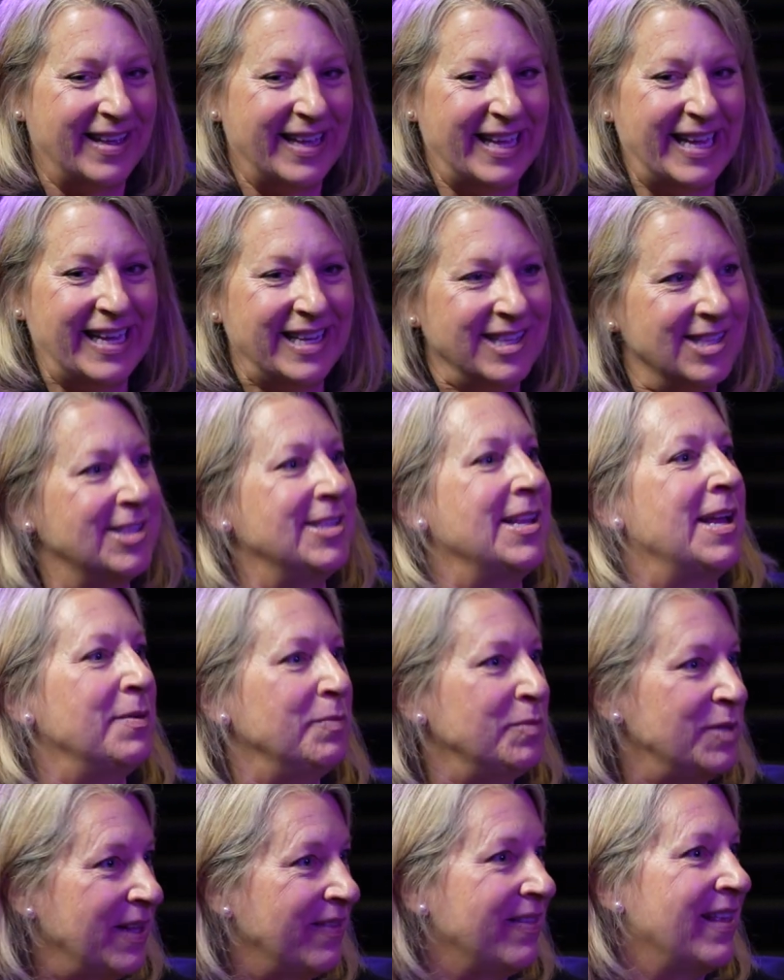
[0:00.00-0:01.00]

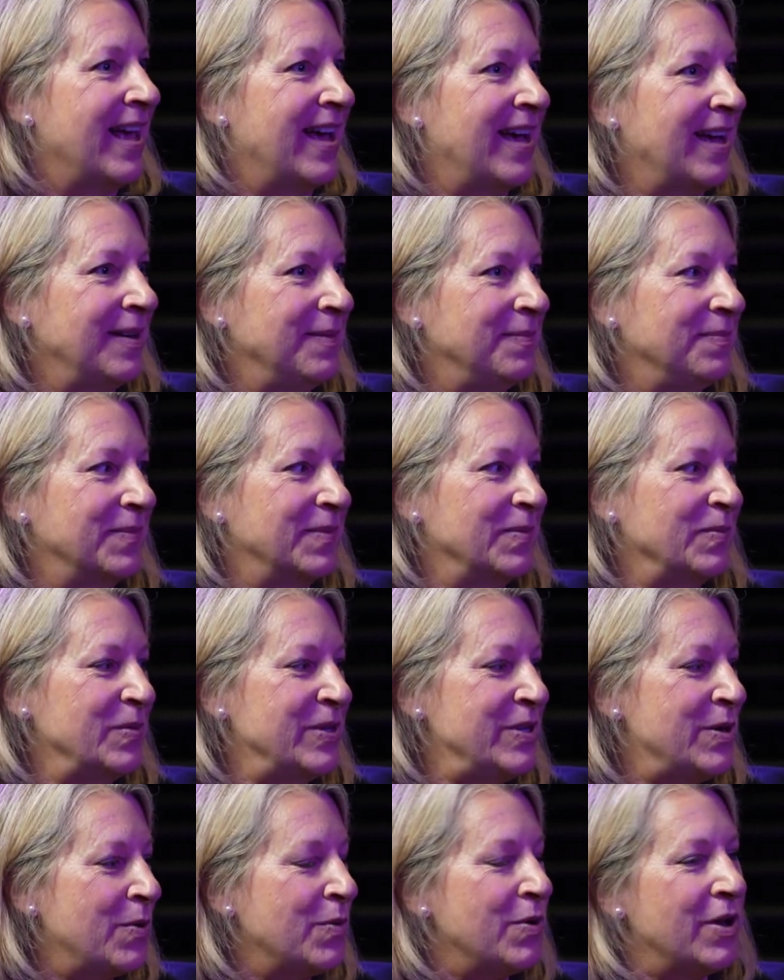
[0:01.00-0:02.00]
Except that we
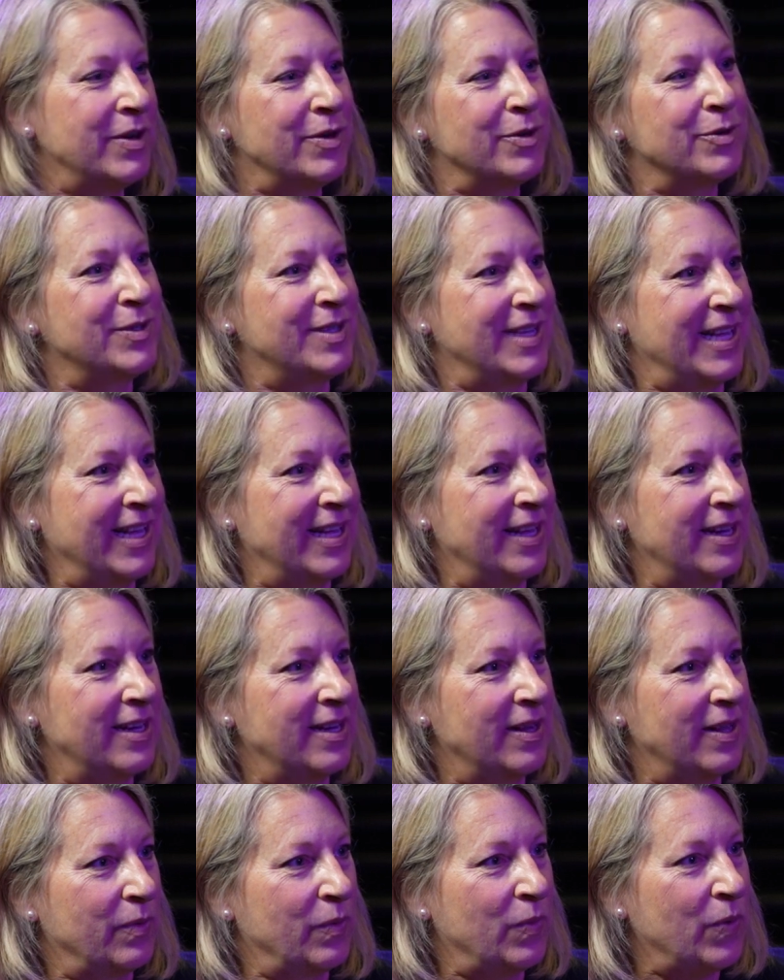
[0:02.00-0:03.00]
don't
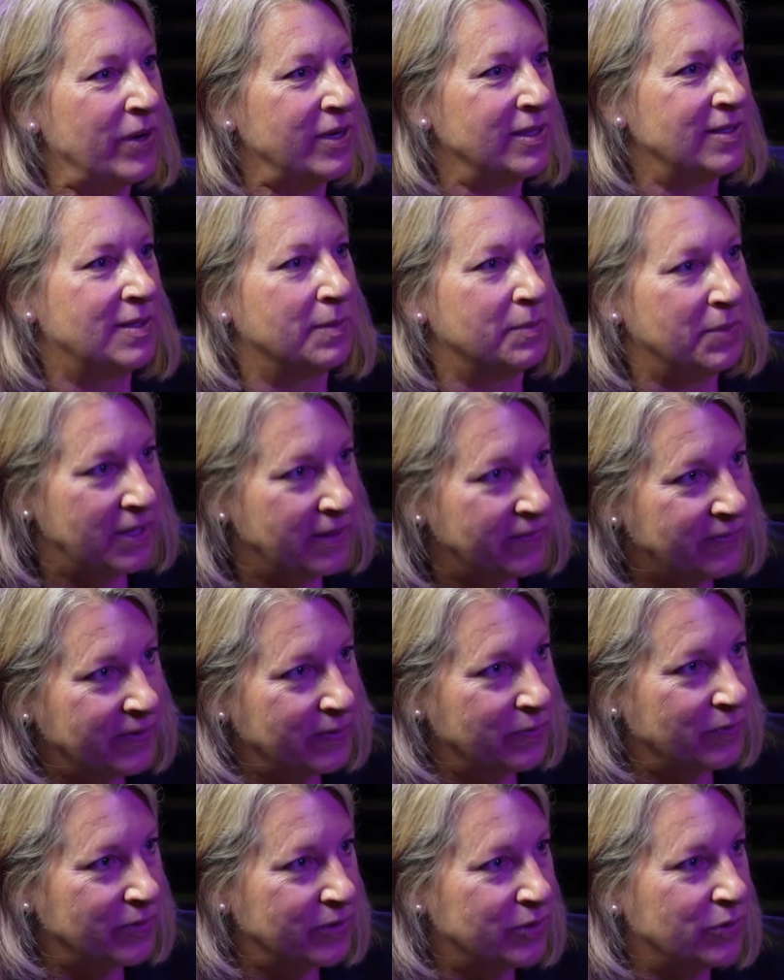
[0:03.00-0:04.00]
understand what is the benefit
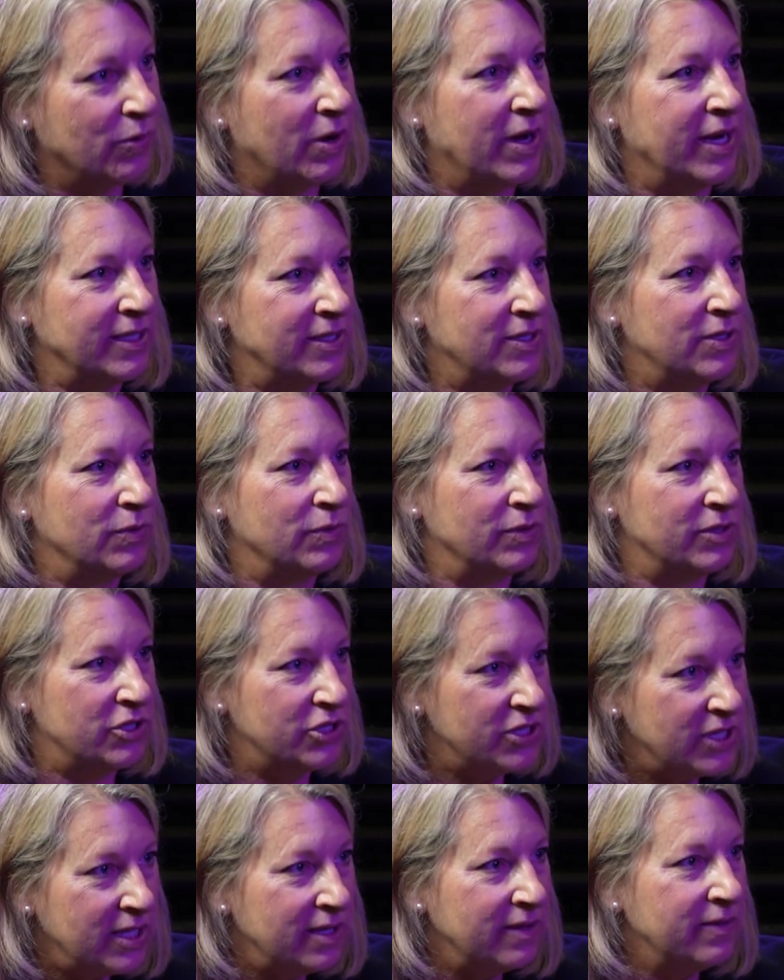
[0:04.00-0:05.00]
we're trying to
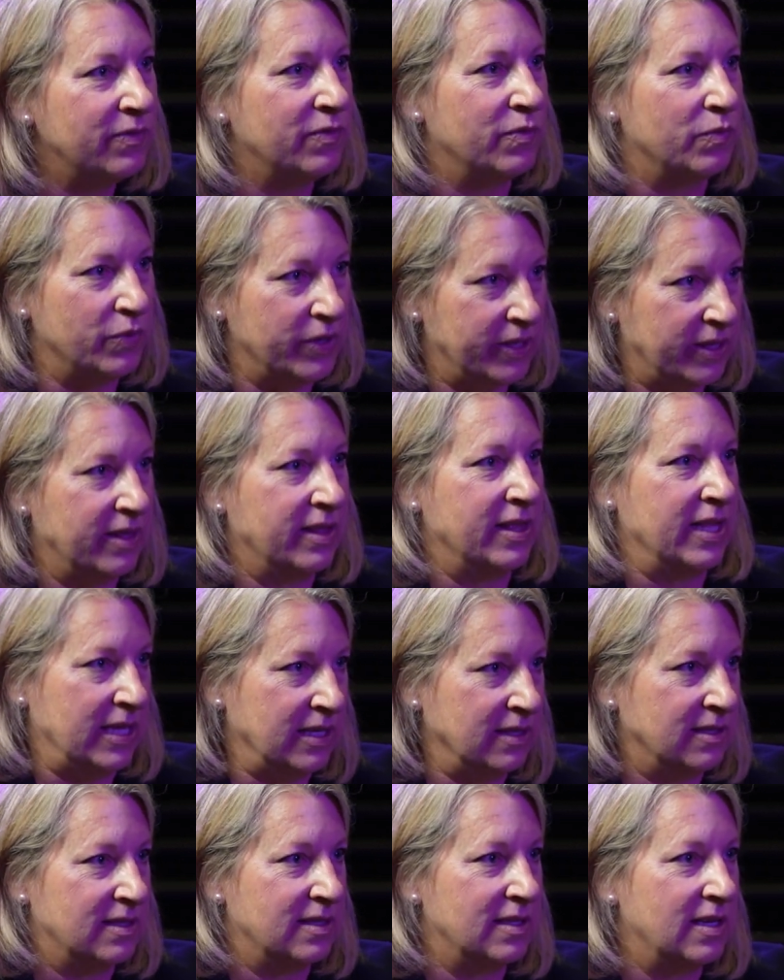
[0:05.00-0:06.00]
achieve with
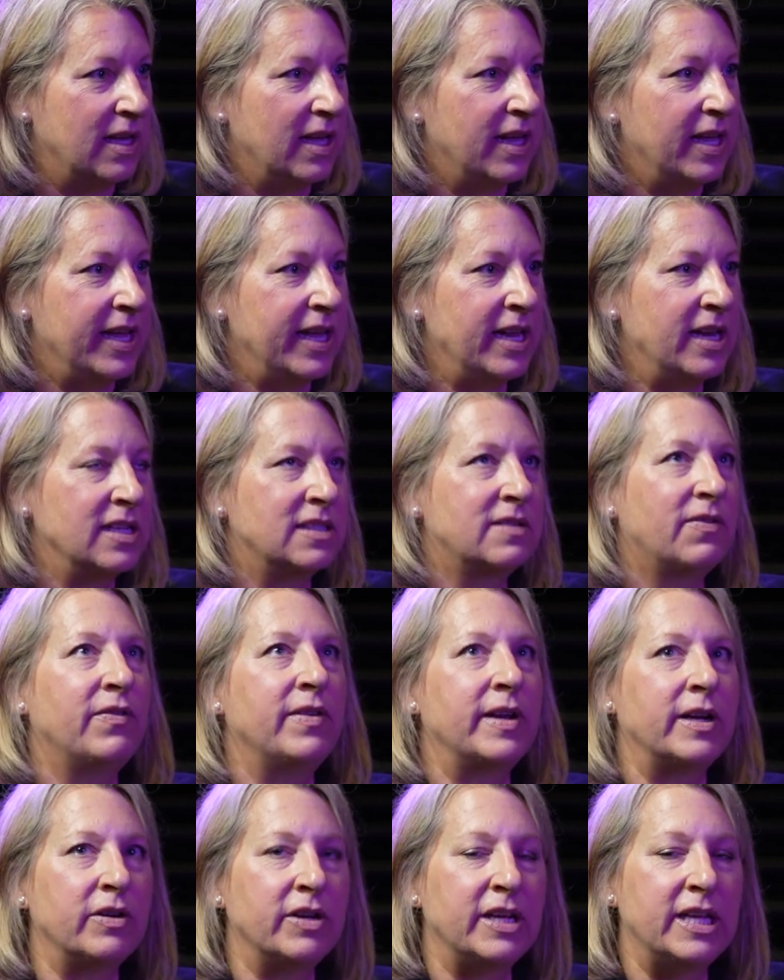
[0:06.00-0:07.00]
this. And it's
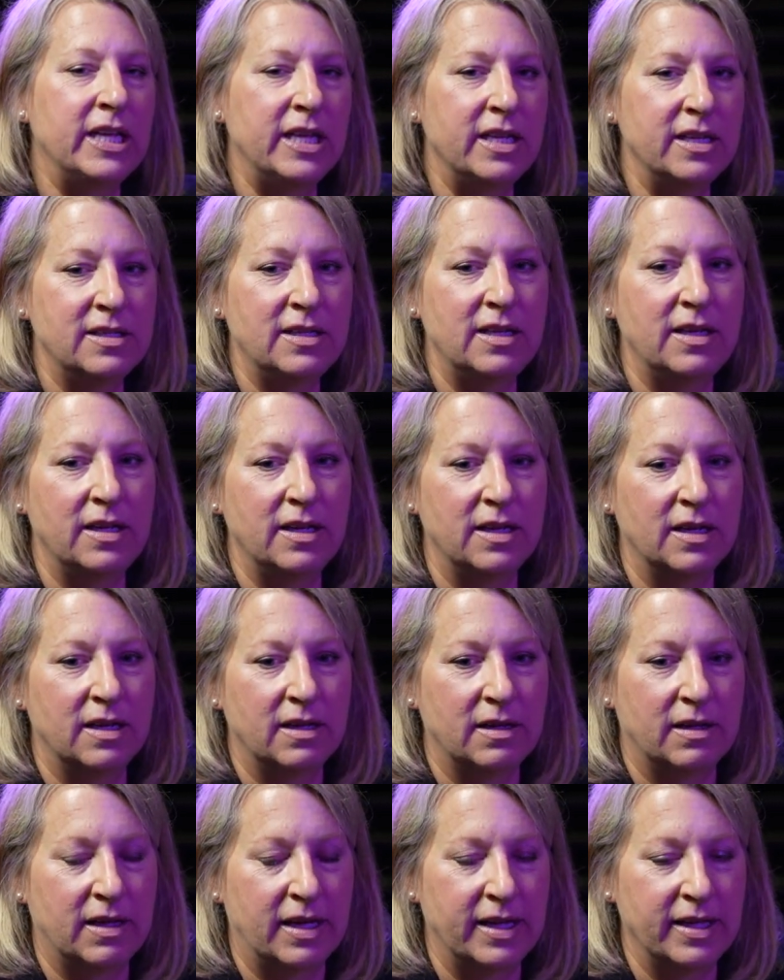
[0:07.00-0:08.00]
very easy,
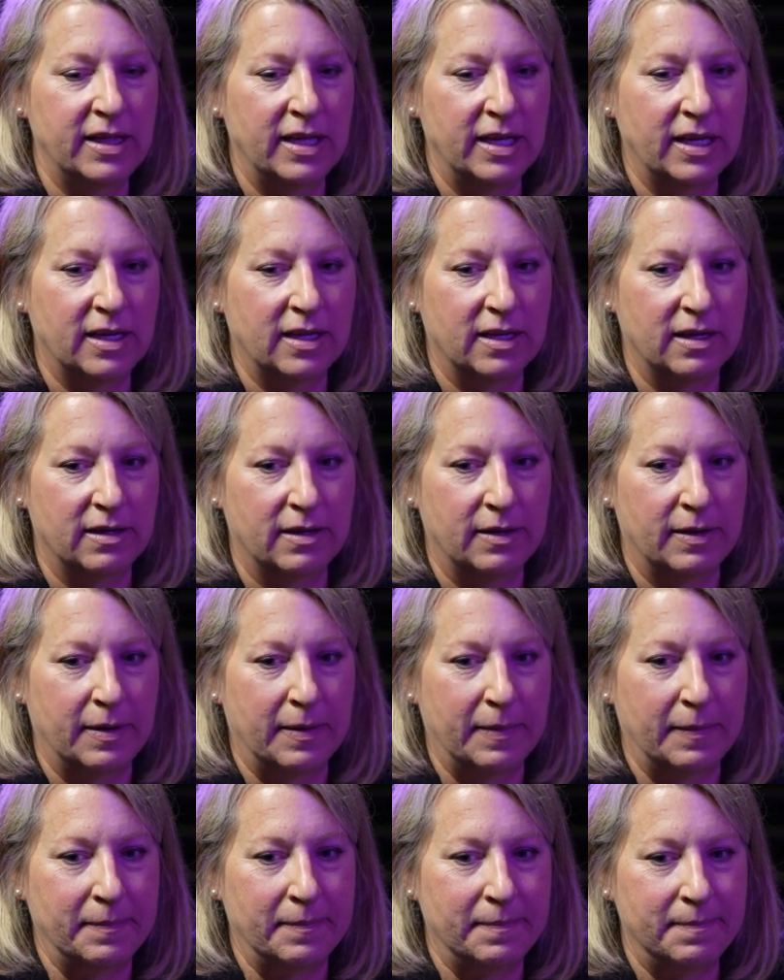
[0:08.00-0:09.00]
I think,
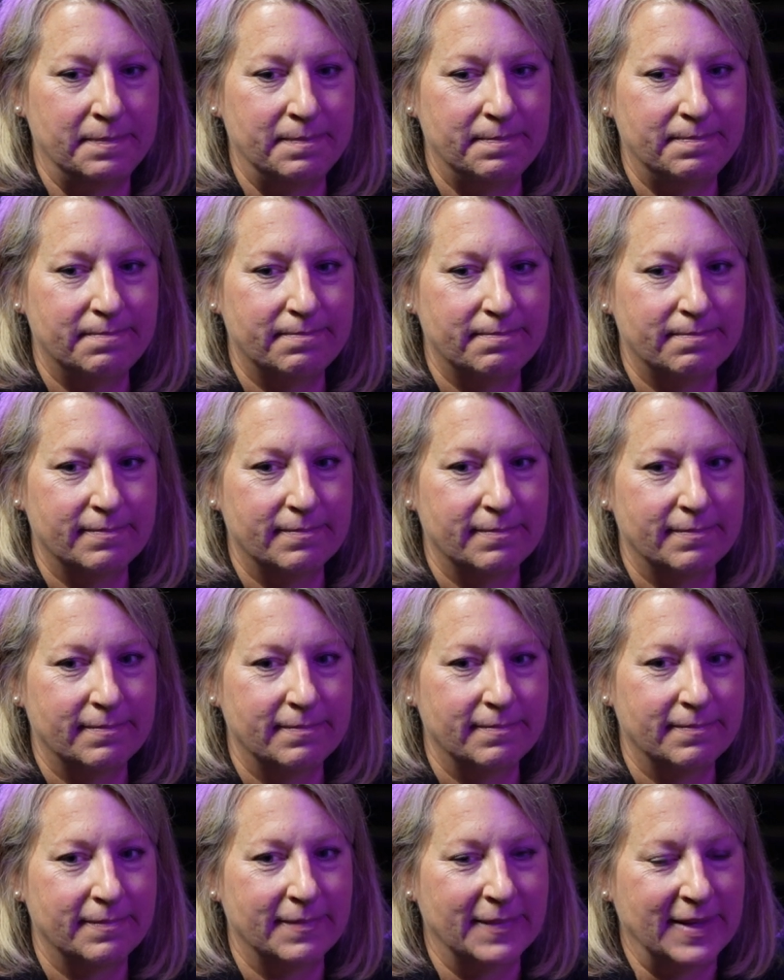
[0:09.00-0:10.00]
or
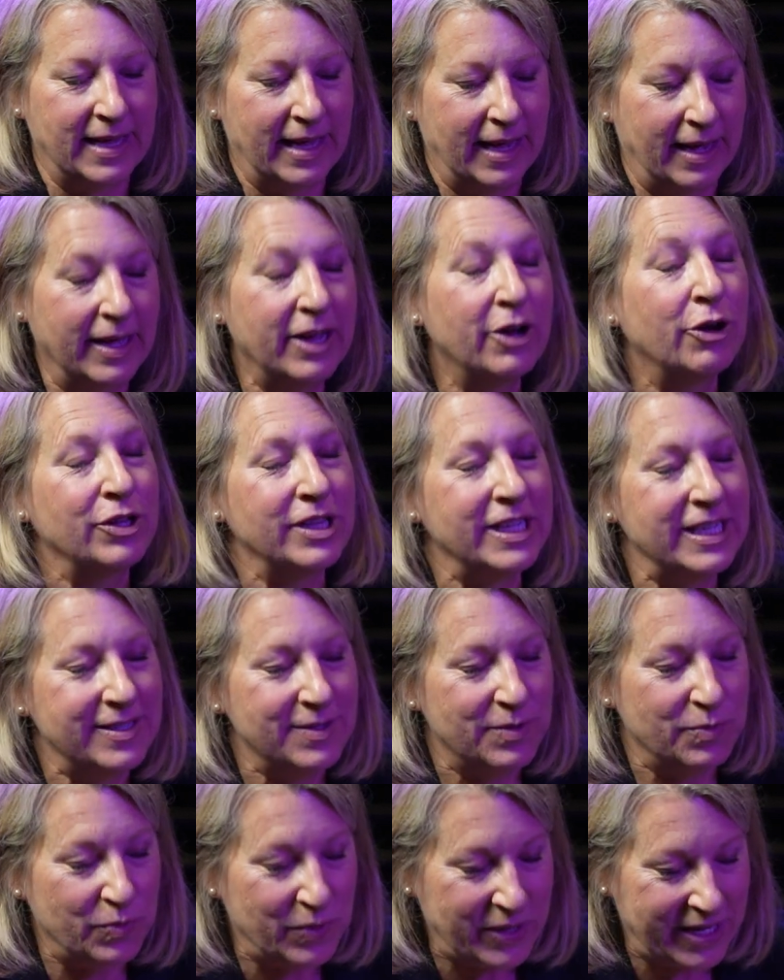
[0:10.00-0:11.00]
at
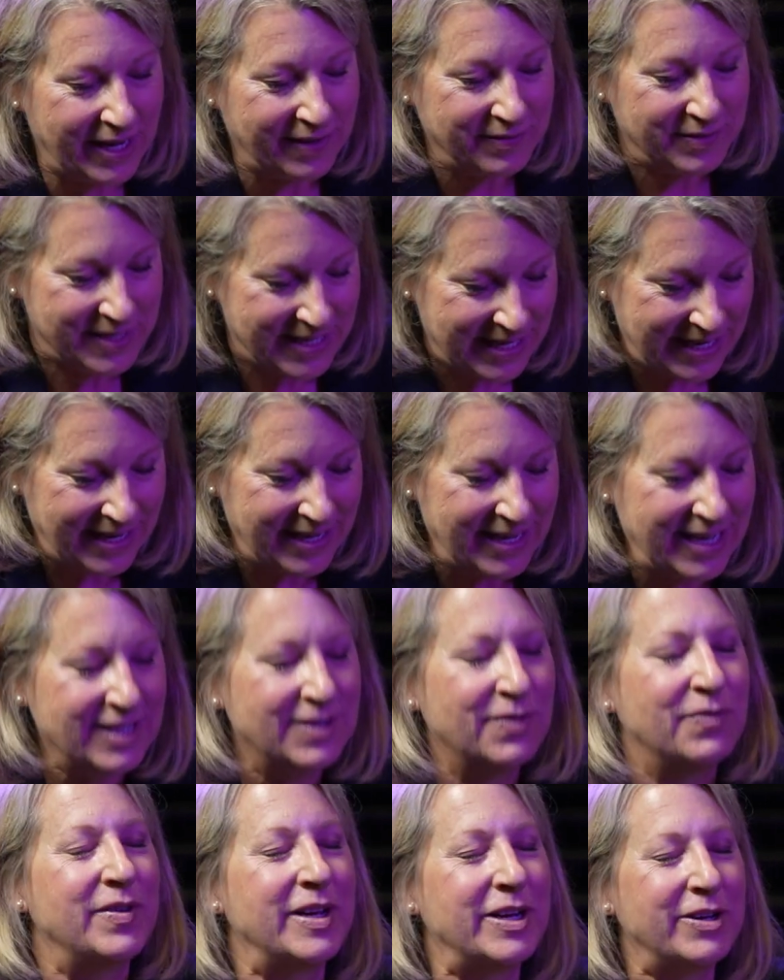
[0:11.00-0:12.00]
least we have seen, it's
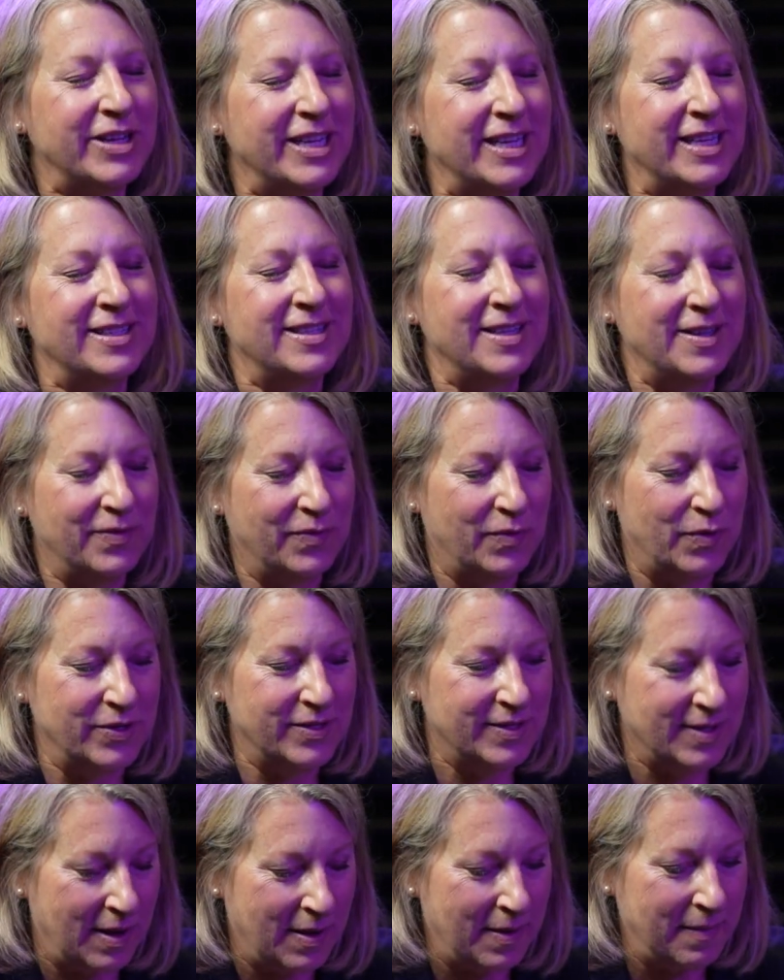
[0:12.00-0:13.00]
very easy for
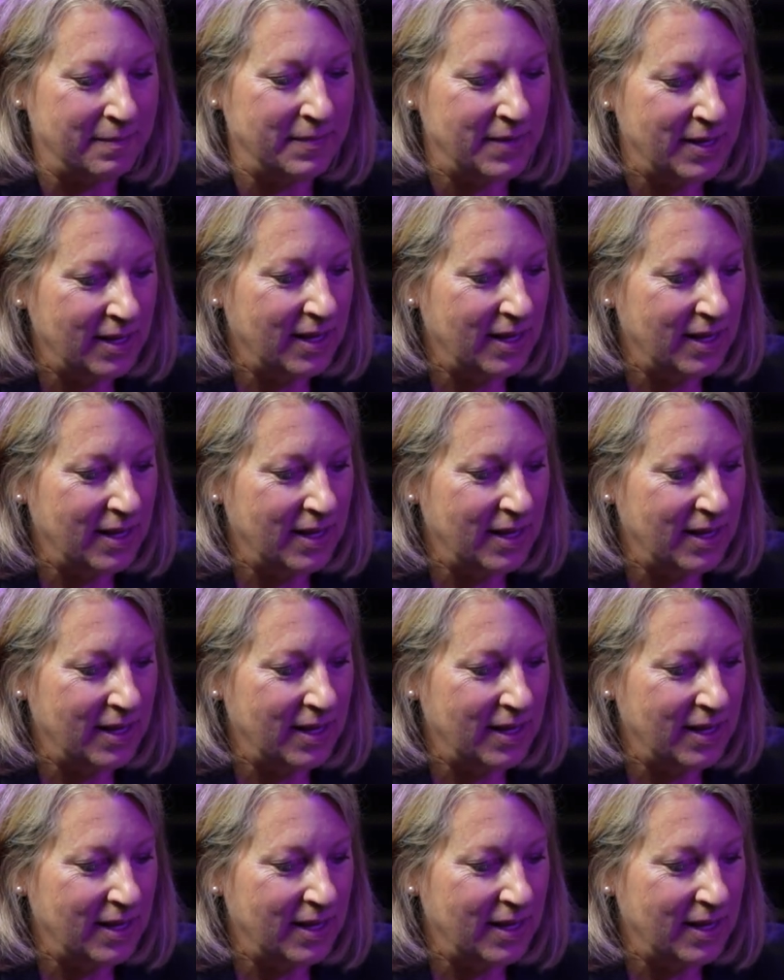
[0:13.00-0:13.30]
some